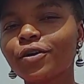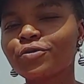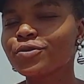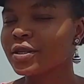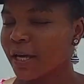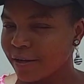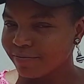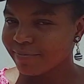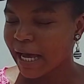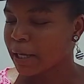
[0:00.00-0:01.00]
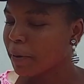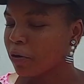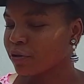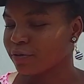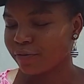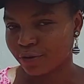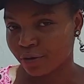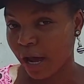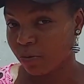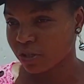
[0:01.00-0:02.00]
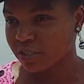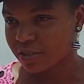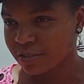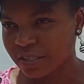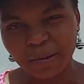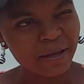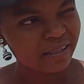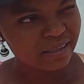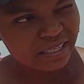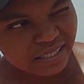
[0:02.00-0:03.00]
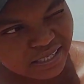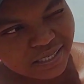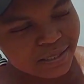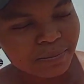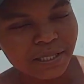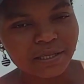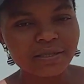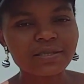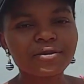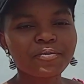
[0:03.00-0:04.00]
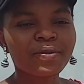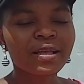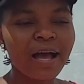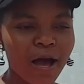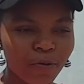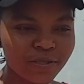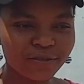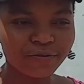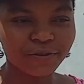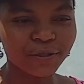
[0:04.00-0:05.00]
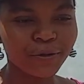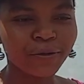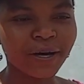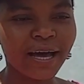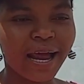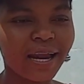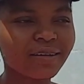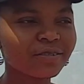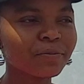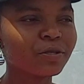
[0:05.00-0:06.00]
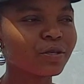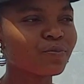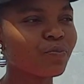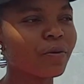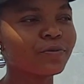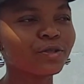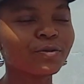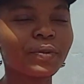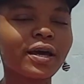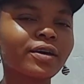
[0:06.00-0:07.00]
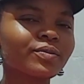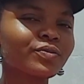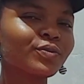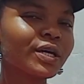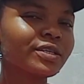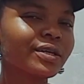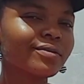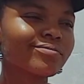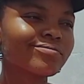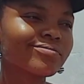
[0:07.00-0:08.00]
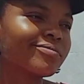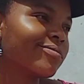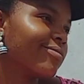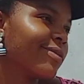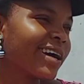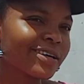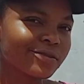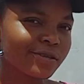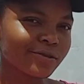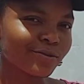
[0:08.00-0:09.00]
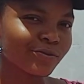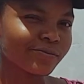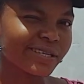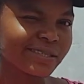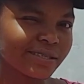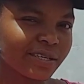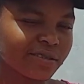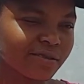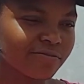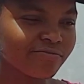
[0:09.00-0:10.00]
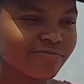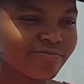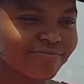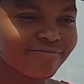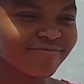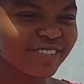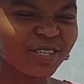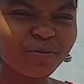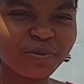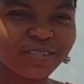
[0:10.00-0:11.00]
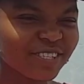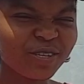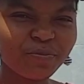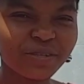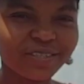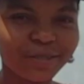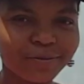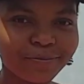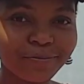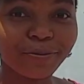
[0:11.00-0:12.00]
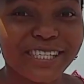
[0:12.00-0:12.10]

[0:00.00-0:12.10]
So today, I came across a video. I watched it. It's about 36 minutes. I watched the video and something just popped into my head. Why can't you just do 30 days? No big deal.